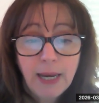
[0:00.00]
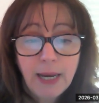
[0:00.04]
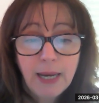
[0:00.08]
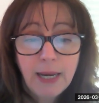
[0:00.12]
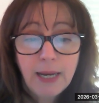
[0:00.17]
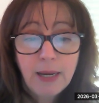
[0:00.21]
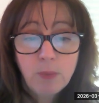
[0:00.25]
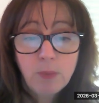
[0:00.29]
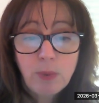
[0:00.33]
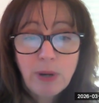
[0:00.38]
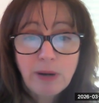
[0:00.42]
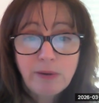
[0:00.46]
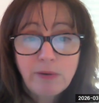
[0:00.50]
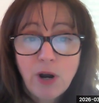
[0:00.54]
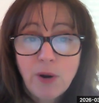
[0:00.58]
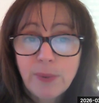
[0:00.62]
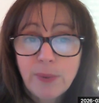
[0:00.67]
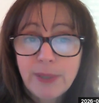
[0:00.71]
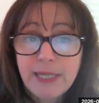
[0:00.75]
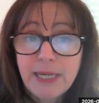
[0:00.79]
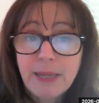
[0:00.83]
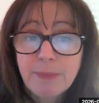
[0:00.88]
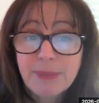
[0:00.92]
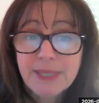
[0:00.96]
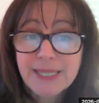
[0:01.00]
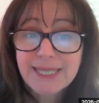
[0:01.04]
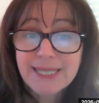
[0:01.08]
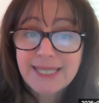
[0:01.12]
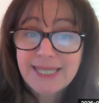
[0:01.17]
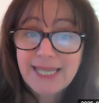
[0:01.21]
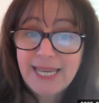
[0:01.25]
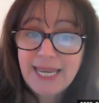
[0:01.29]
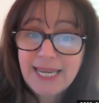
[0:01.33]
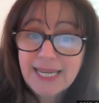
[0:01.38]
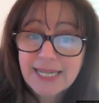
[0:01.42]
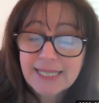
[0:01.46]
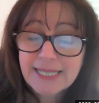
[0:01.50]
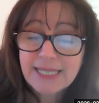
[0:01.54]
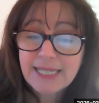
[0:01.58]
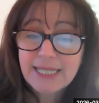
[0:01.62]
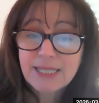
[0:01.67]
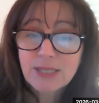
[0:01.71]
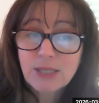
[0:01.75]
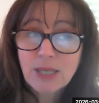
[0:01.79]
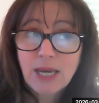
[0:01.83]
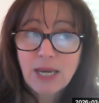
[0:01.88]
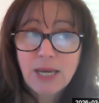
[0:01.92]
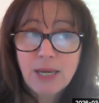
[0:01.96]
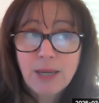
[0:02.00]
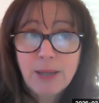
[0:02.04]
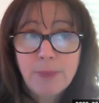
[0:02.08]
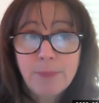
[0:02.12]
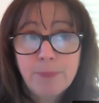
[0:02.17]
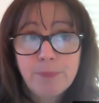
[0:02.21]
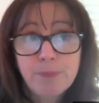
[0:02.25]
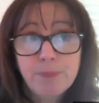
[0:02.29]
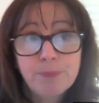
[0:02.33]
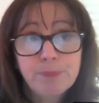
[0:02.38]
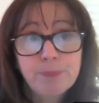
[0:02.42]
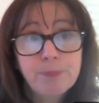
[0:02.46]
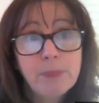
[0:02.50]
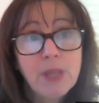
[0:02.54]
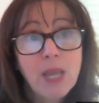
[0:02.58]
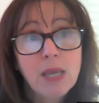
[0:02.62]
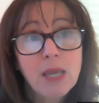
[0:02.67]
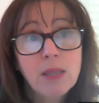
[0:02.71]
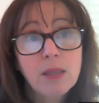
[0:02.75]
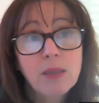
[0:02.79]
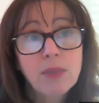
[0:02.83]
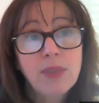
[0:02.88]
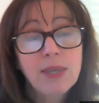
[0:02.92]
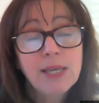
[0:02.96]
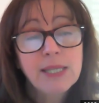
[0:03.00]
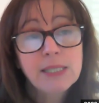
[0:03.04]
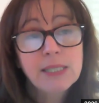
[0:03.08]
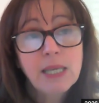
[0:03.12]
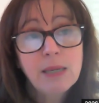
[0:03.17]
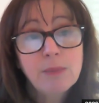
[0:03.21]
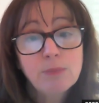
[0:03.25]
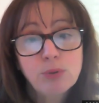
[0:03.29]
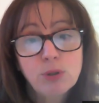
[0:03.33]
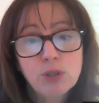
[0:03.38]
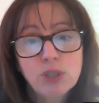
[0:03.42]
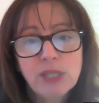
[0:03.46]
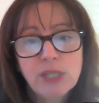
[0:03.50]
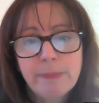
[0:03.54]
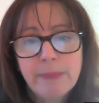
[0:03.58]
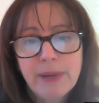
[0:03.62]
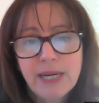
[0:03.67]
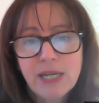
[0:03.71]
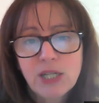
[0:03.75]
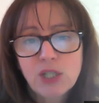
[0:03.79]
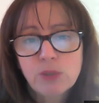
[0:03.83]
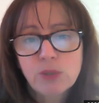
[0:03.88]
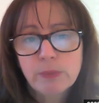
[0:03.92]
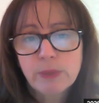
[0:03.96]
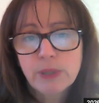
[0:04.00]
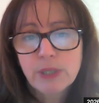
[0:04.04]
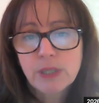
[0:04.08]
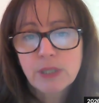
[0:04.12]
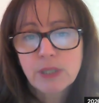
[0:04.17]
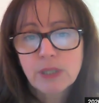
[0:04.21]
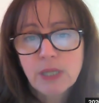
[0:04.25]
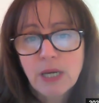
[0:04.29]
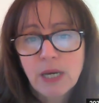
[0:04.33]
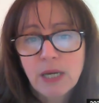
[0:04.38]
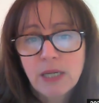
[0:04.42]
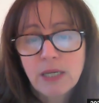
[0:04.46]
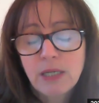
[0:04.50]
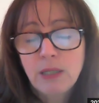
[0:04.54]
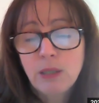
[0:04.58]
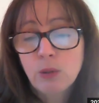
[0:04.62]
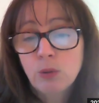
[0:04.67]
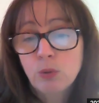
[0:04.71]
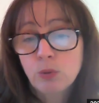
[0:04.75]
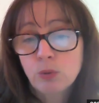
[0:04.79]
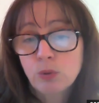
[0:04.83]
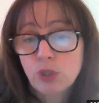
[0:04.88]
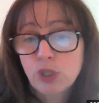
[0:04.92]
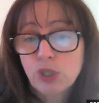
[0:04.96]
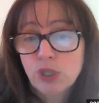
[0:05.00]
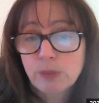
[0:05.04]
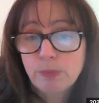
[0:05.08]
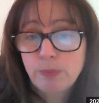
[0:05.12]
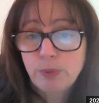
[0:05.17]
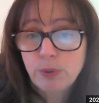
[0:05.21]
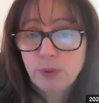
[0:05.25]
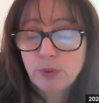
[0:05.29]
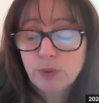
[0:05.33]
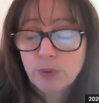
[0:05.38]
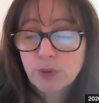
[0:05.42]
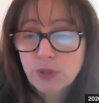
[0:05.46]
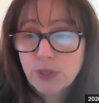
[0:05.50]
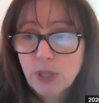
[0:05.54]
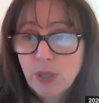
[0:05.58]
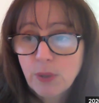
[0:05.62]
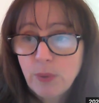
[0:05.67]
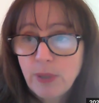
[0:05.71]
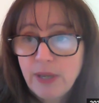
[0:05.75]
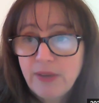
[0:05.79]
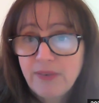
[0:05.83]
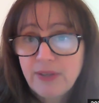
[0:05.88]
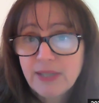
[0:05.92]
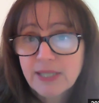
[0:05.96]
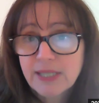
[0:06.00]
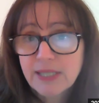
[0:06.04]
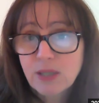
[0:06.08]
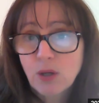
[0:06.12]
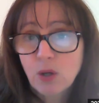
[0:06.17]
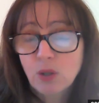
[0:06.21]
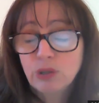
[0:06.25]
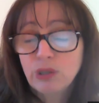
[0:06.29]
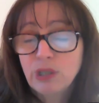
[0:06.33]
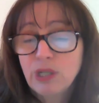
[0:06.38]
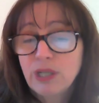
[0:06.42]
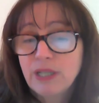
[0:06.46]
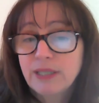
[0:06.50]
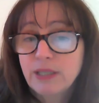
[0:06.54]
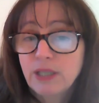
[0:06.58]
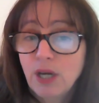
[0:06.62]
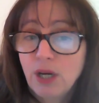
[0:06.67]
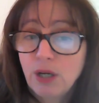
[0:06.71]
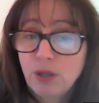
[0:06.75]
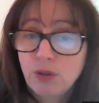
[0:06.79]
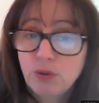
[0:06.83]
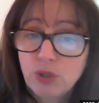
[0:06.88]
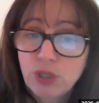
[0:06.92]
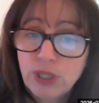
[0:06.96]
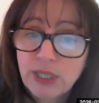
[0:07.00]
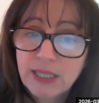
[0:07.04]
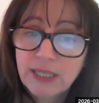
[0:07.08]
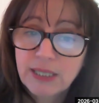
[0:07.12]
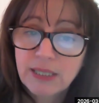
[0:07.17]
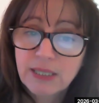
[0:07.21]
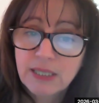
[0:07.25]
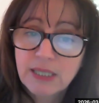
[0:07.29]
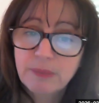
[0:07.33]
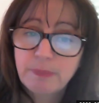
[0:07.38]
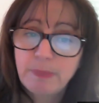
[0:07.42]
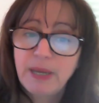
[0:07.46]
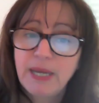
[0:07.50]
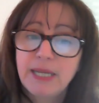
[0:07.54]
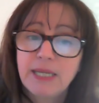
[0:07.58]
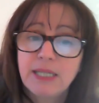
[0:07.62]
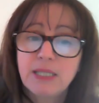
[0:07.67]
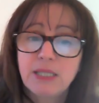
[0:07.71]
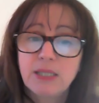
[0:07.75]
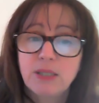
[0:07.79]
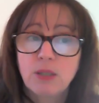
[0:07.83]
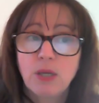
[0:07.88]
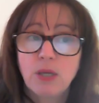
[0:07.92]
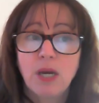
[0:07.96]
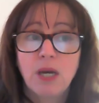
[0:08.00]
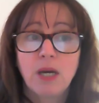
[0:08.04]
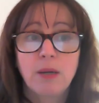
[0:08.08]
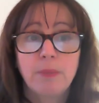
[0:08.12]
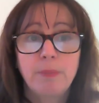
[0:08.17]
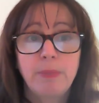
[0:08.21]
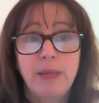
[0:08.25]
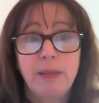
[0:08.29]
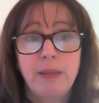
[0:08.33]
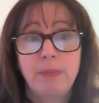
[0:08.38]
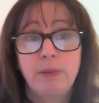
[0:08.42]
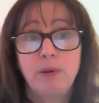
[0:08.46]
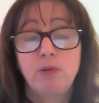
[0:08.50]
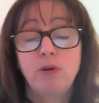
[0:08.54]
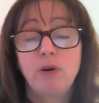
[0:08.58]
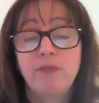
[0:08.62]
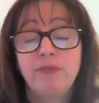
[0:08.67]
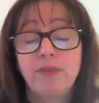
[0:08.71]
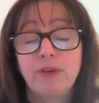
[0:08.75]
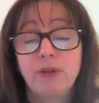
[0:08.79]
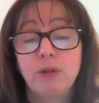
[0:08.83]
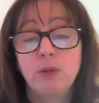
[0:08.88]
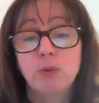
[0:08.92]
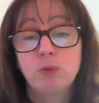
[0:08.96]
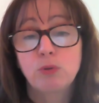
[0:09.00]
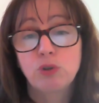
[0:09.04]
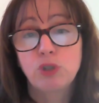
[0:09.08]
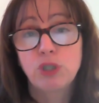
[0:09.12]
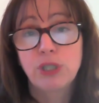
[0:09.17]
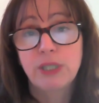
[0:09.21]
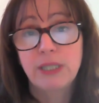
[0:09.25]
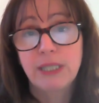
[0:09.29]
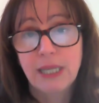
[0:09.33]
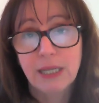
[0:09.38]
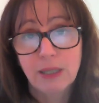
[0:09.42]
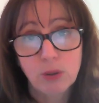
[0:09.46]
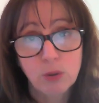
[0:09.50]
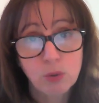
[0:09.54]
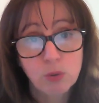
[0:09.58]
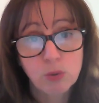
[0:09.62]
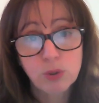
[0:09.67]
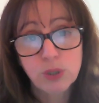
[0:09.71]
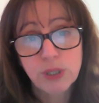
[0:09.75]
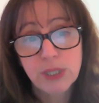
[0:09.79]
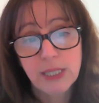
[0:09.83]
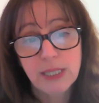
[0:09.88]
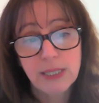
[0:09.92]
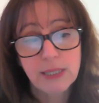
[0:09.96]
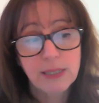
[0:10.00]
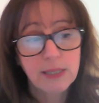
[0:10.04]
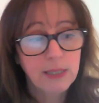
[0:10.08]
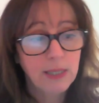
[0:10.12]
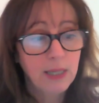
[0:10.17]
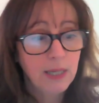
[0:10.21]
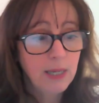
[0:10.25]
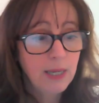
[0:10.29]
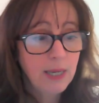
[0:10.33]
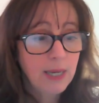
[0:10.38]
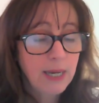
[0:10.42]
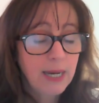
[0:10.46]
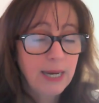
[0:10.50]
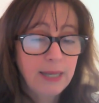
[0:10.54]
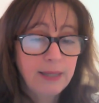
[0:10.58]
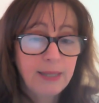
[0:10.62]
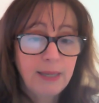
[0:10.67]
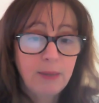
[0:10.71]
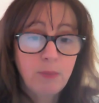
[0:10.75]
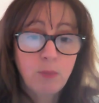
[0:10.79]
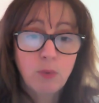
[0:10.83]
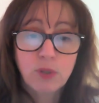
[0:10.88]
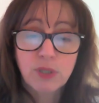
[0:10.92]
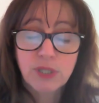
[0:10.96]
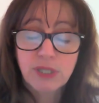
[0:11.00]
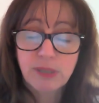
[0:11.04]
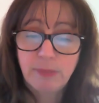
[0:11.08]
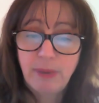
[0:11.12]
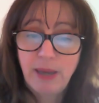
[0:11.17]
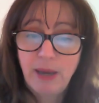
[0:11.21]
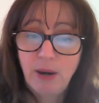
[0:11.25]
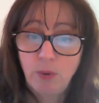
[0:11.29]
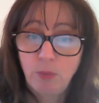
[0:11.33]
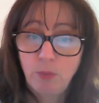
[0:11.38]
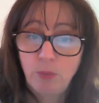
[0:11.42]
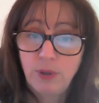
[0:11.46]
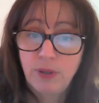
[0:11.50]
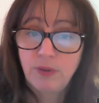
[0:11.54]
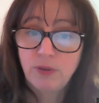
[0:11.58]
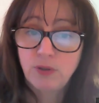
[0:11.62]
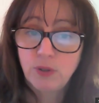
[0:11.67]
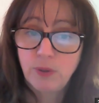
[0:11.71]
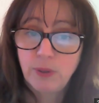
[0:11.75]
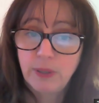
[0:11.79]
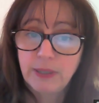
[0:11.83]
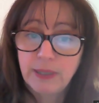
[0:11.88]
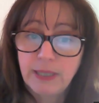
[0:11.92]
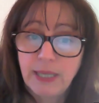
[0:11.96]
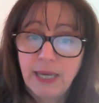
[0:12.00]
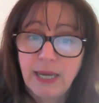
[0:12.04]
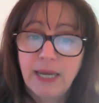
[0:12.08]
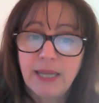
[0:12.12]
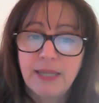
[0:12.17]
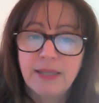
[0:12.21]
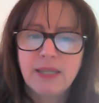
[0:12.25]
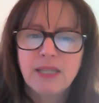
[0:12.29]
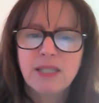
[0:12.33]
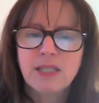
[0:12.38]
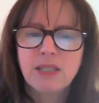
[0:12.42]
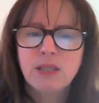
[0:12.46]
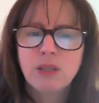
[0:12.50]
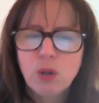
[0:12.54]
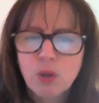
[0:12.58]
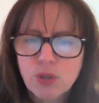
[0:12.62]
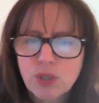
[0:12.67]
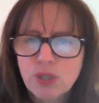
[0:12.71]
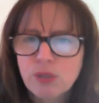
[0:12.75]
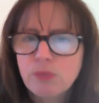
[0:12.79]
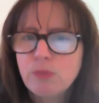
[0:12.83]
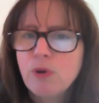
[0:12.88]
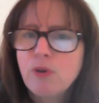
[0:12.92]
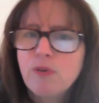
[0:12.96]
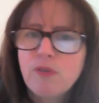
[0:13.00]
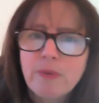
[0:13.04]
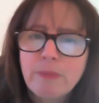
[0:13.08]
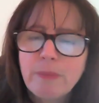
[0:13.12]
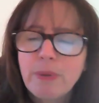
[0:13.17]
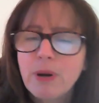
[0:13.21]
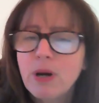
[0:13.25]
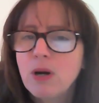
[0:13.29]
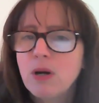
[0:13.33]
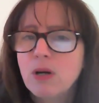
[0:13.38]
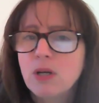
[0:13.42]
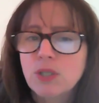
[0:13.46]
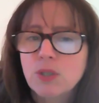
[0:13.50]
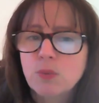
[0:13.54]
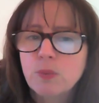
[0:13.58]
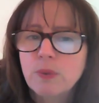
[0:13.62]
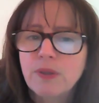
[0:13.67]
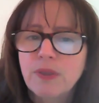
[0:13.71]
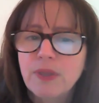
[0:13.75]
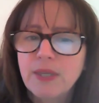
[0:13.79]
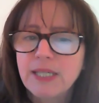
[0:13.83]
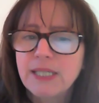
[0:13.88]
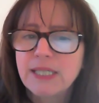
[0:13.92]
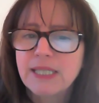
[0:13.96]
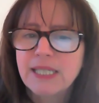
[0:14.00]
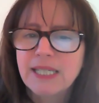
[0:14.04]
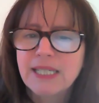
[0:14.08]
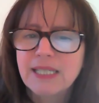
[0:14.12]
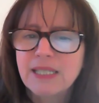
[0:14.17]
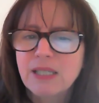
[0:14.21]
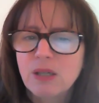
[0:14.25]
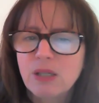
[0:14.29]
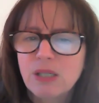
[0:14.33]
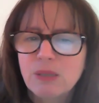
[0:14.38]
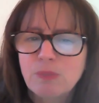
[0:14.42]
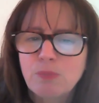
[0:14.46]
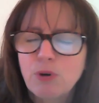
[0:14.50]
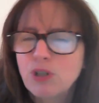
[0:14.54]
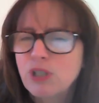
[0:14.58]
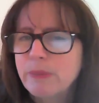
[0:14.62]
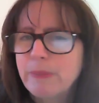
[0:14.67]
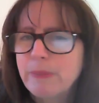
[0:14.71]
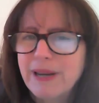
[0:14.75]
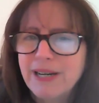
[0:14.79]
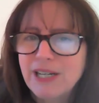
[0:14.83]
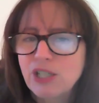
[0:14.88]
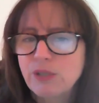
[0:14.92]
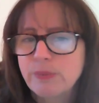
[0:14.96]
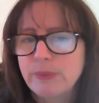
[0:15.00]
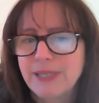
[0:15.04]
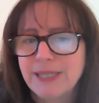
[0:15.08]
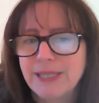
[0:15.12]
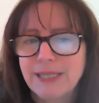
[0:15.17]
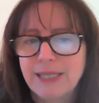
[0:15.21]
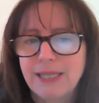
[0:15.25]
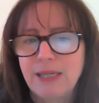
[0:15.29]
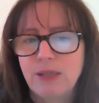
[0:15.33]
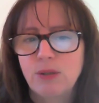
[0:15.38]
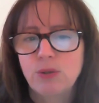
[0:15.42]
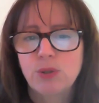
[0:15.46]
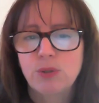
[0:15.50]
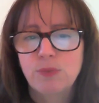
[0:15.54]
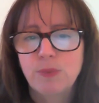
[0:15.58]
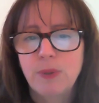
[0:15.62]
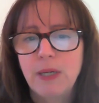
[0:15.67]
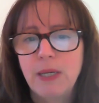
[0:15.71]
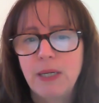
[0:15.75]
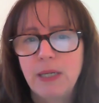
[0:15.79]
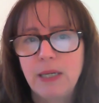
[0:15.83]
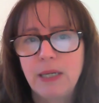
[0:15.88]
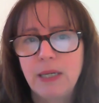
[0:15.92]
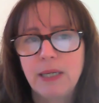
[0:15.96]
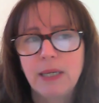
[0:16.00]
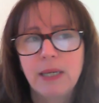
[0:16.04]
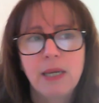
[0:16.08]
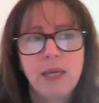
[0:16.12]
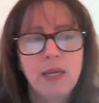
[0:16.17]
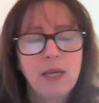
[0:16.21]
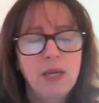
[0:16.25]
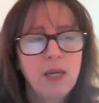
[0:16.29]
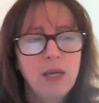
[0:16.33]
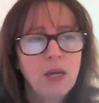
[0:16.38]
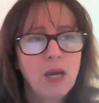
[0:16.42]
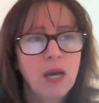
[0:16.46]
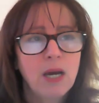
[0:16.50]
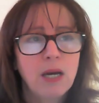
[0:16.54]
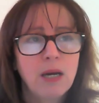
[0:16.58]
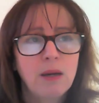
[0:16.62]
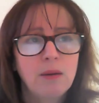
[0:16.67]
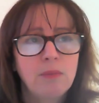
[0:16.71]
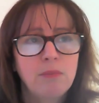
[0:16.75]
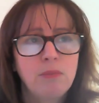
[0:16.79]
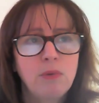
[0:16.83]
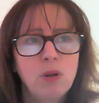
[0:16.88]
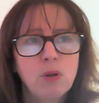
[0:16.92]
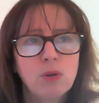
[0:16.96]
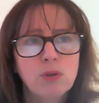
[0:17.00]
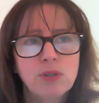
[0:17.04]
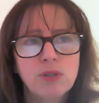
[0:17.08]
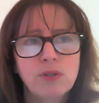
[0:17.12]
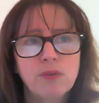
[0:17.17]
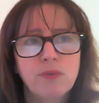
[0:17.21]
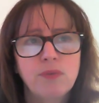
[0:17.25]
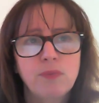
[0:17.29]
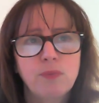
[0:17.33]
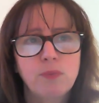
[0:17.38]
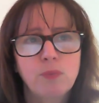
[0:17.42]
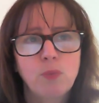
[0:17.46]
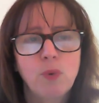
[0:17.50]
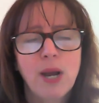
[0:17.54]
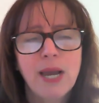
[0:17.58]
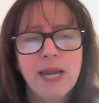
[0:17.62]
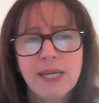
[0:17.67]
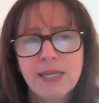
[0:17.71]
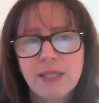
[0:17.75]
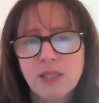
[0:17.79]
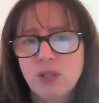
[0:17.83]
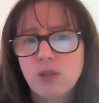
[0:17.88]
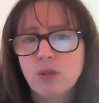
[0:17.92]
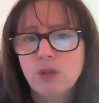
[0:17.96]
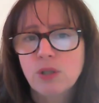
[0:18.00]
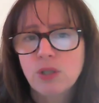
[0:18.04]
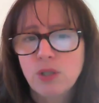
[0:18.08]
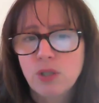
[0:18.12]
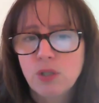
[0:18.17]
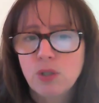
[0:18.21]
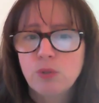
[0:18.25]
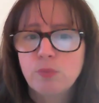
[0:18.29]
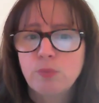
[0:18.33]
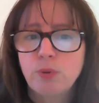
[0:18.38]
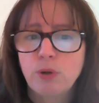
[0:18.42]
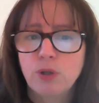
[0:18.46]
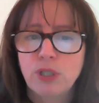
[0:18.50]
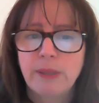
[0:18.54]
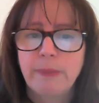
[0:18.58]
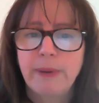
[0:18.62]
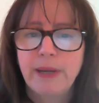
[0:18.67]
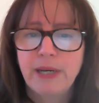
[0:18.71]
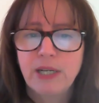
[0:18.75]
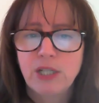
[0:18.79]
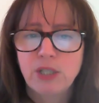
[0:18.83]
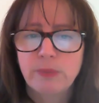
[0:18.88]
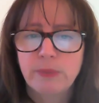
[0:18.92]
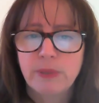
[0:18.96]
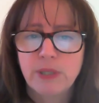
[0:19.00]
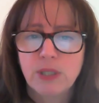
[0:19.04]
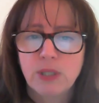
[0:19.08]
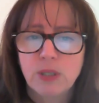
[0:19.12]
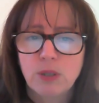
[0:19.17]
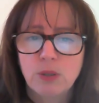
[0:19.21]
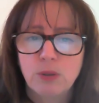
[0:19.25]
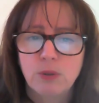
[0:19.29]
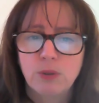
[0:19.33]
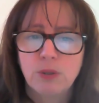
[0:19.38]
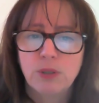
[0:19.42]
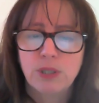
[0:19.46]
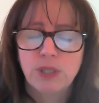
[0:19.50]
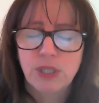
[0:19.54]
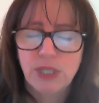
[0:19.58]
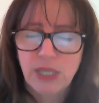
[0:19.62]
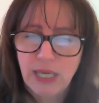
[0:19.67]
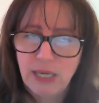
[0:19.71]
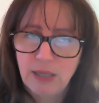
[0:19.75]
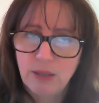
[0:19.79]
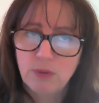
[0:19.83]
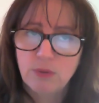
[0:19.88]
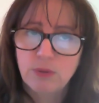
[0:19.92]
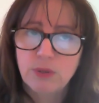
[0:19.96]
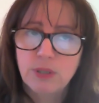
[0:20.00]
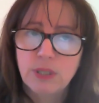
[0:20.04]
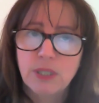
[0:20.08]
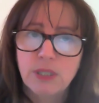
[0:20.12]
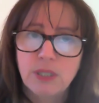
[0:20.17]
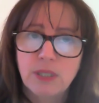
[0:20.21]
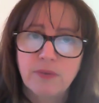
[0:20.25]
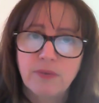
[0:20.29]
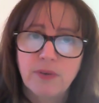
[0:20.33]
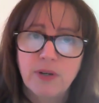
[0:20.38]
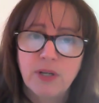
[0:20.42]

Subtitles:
Where are we? Number 6 is things like project management and launch support. So if it's the online coaching space, people are often launching their courses and they want some help with doing that. And there's lots of moving parts with these things. So it's project management skills really, Lots of ways you can use project management skills as a